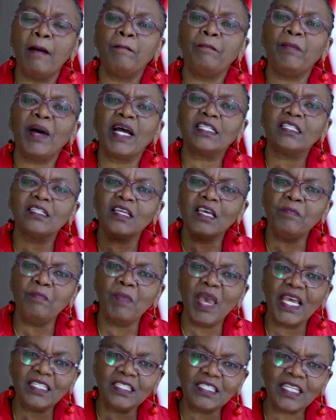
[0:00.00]
but they
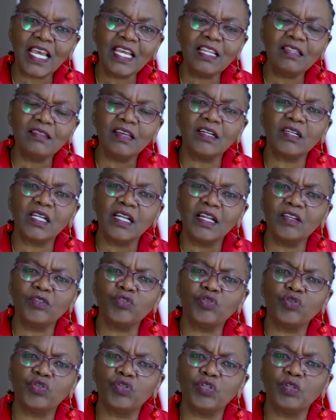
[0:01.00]
maintain the
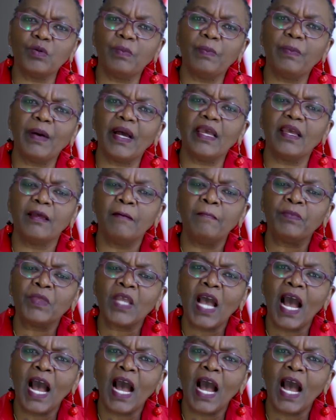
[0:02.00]
relationship by